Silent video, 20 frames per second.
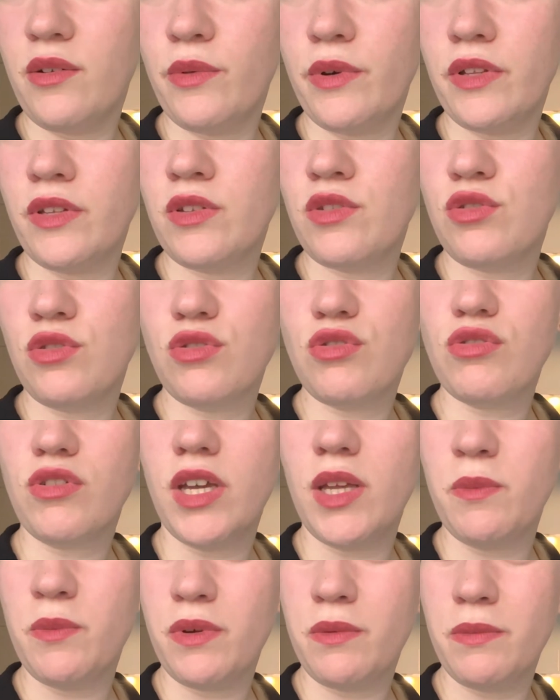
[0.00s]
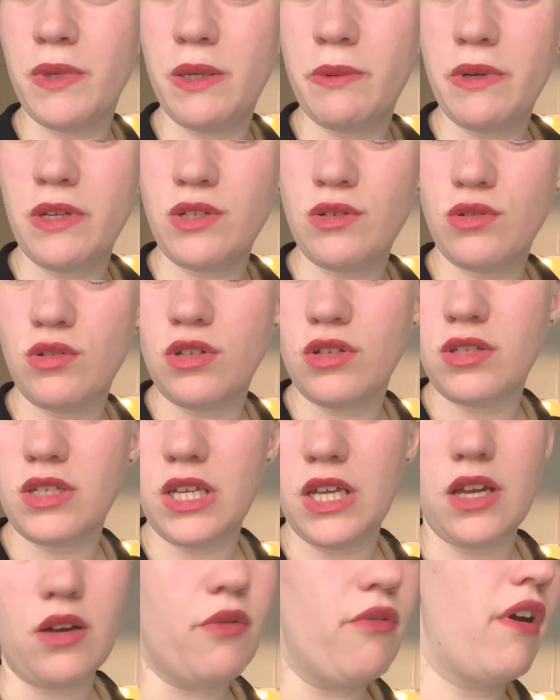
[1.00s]
wanted to train, but maybe I should just
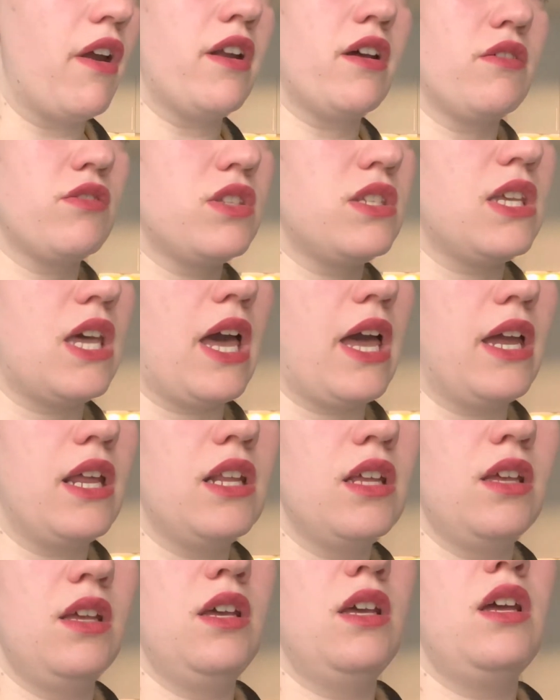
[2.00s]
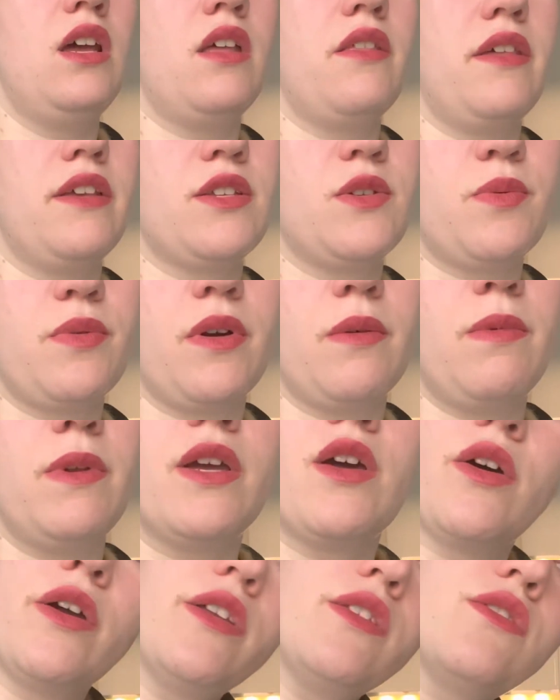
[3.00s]
take a run outside. That's probably
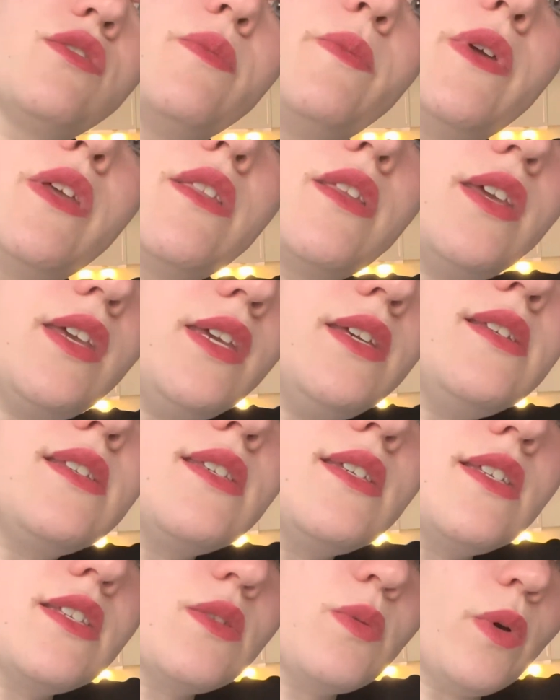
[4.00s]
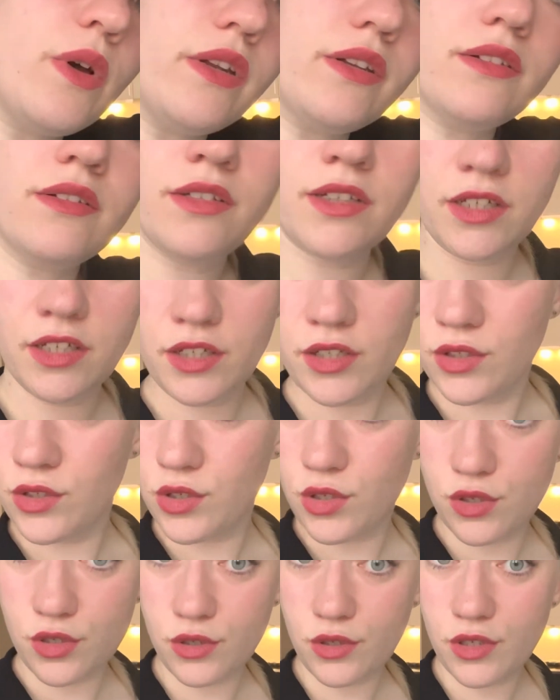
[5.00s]
going to be the easiest one
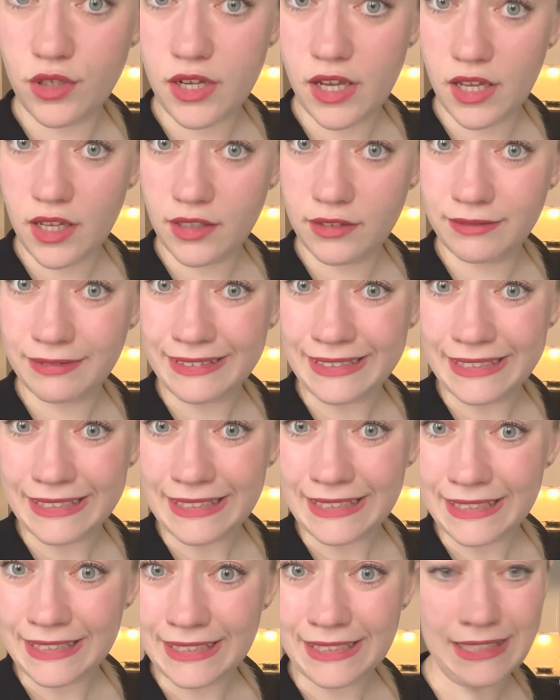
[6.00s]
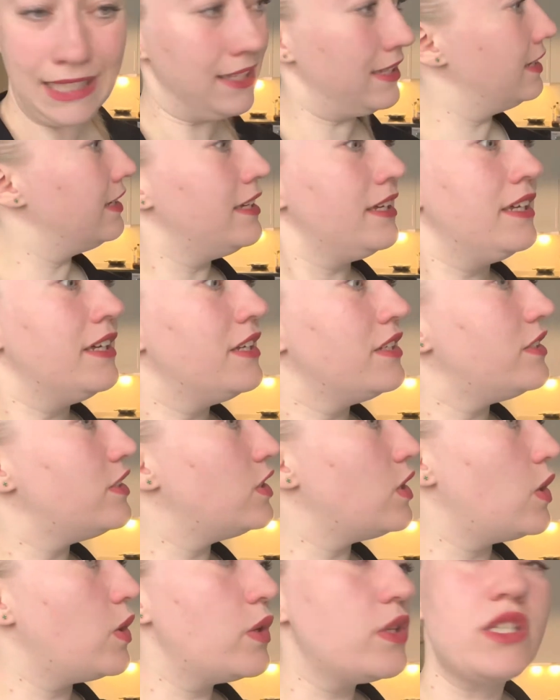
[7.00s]
to do today.
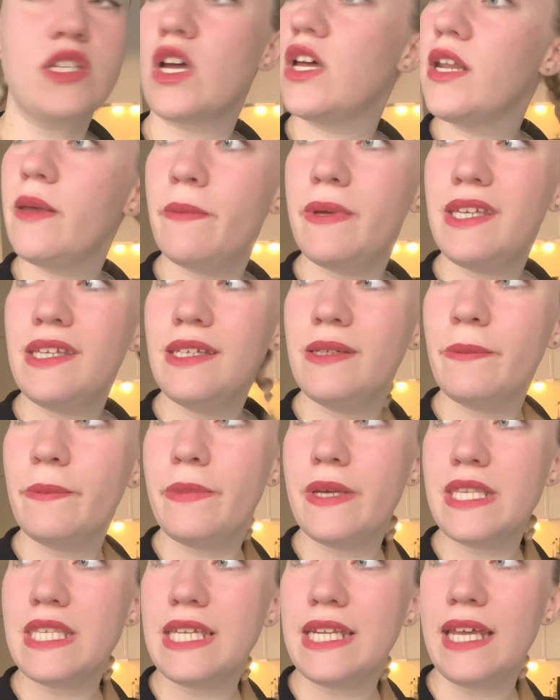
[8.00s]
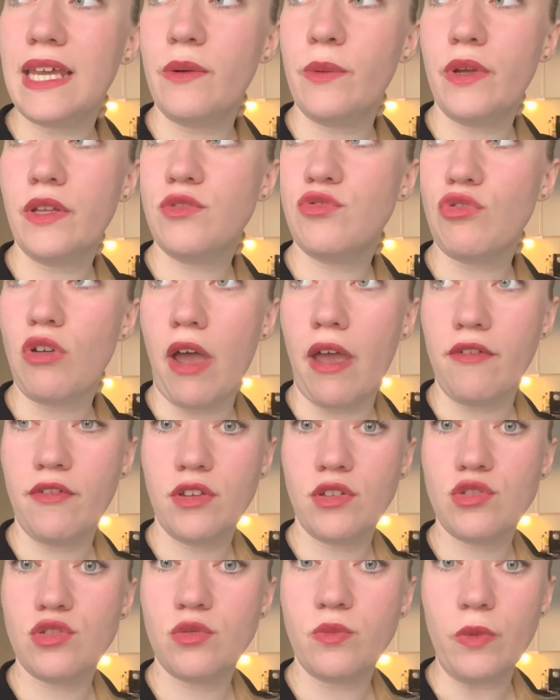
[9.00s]
So it's gonna be busy day. We're
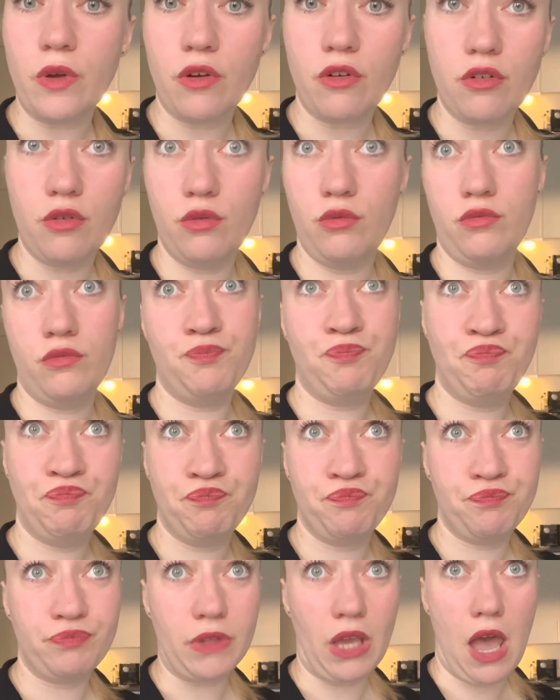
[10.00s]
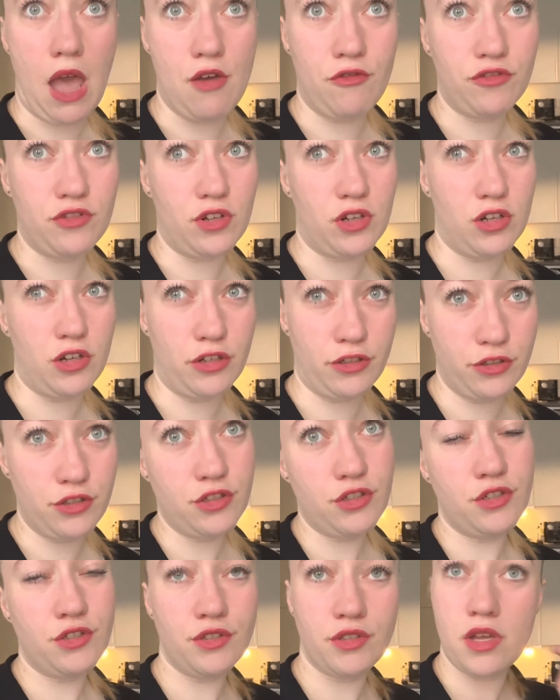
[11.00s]
driving tomorrow after
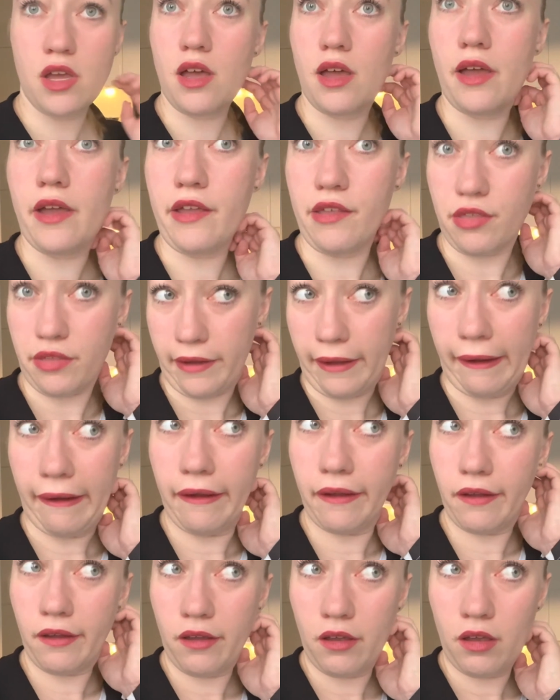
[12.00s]
lunch, I think.